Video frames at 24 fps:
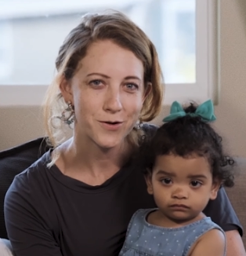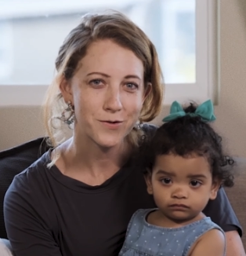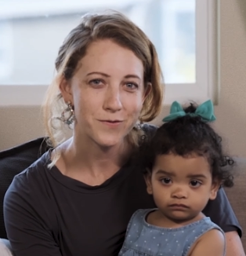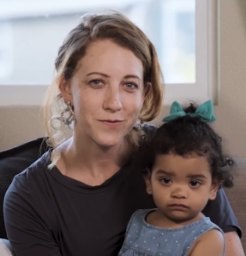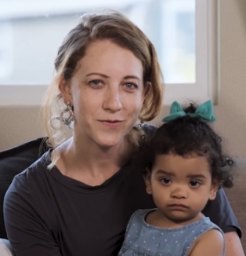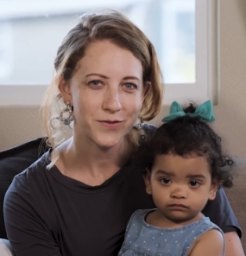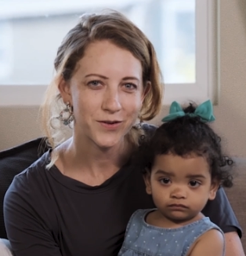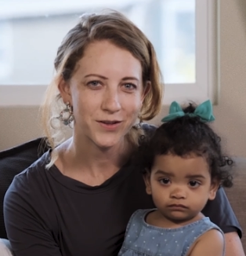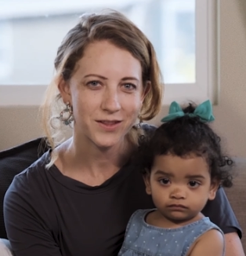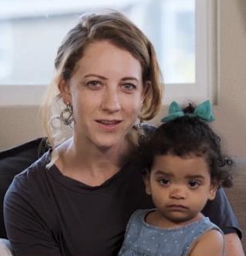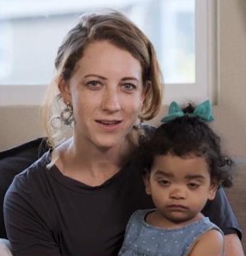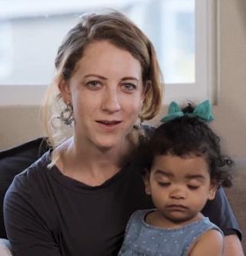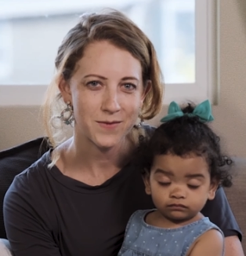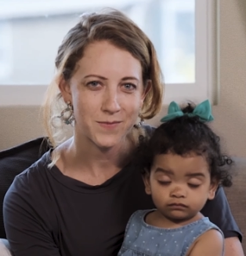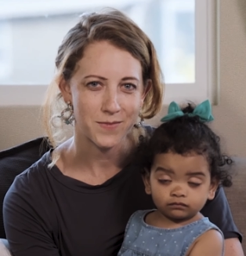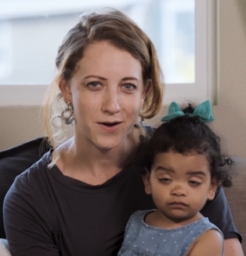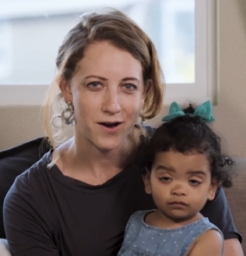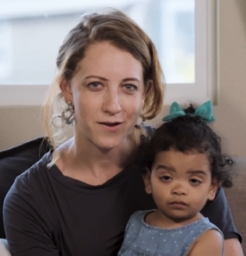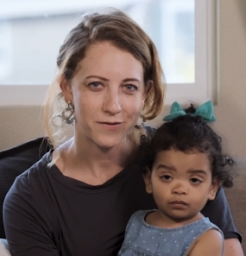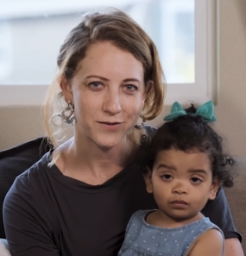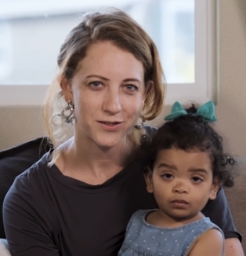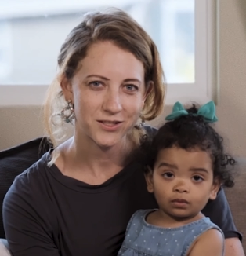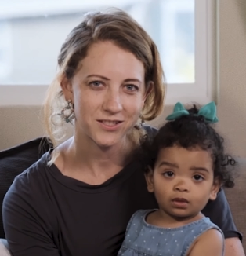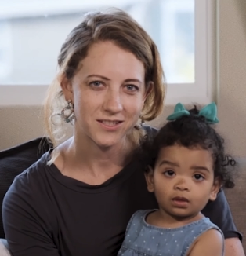Speaker 1: Hope for the
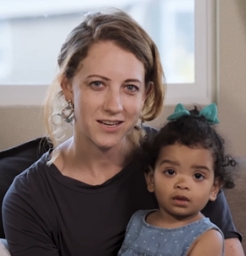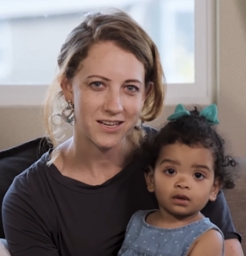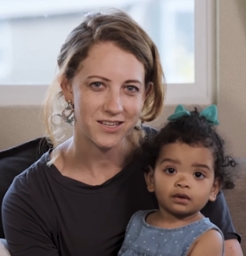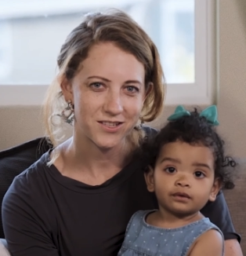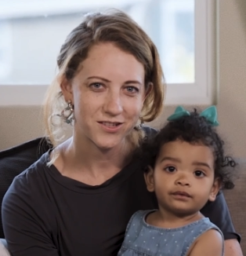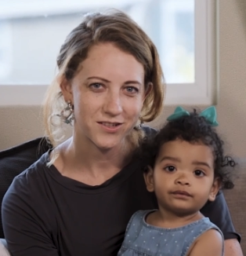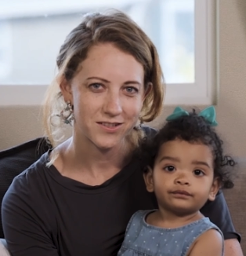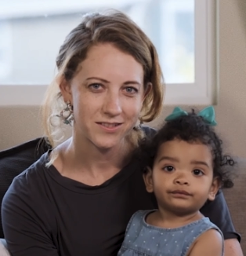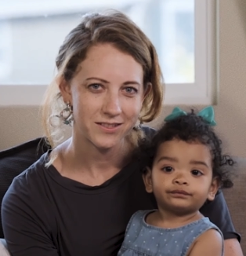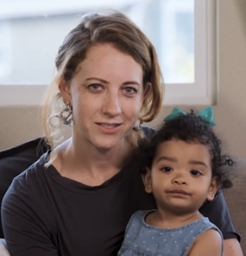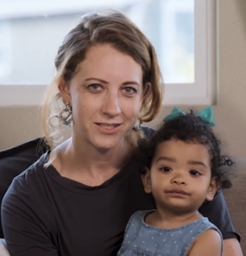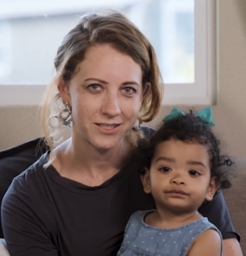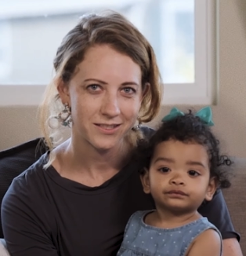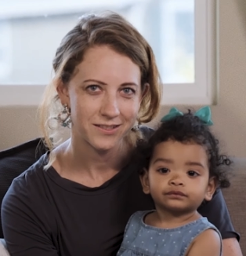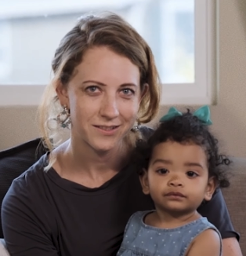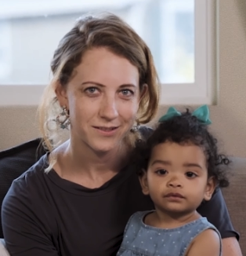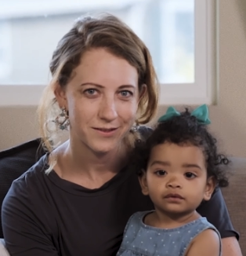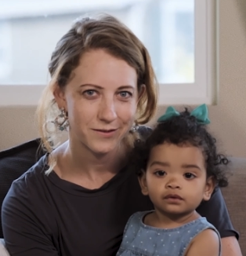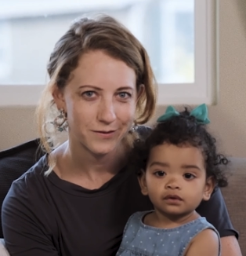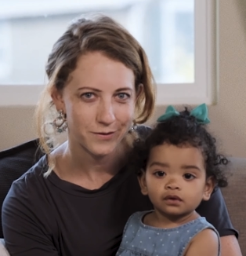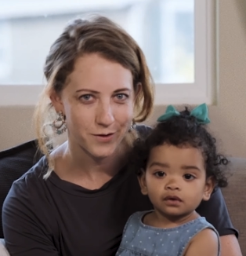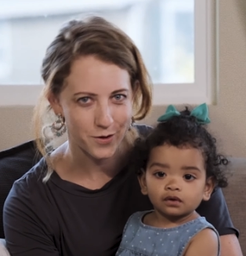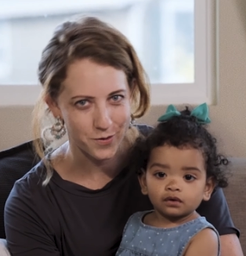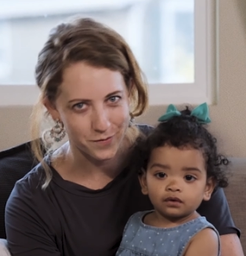impoverished nations.
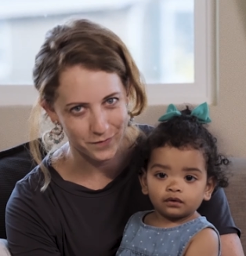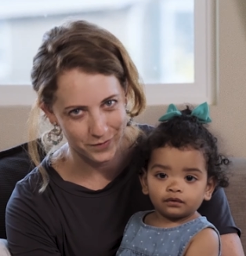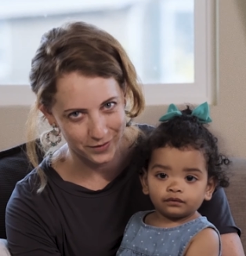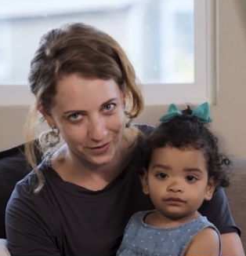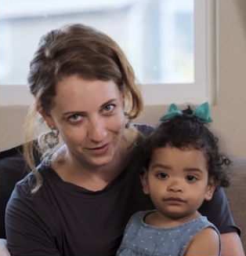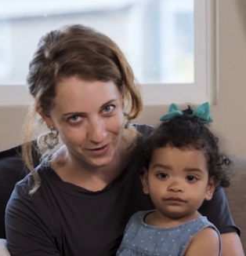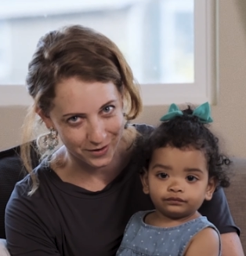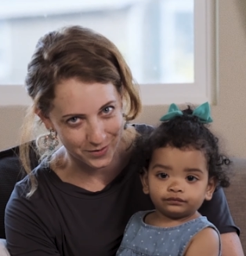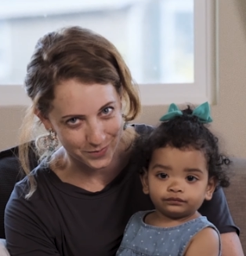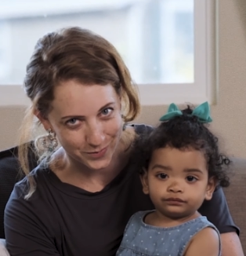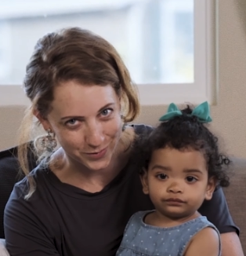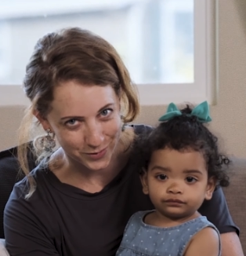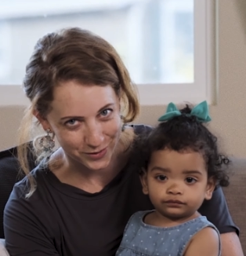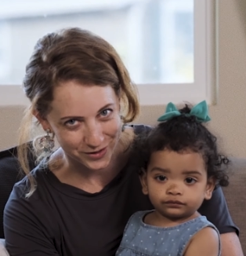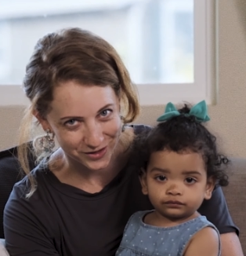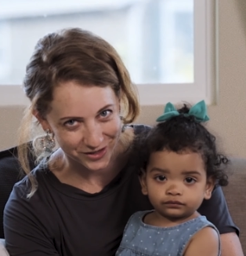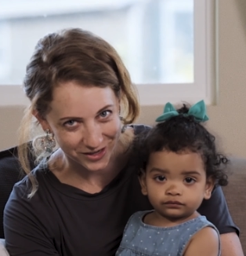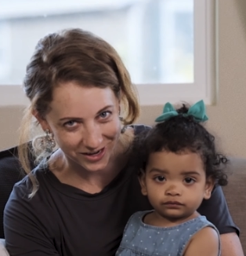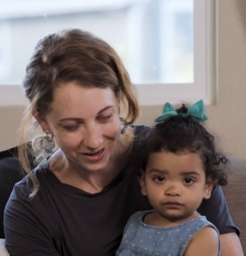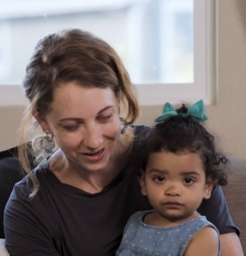Hope for the unborn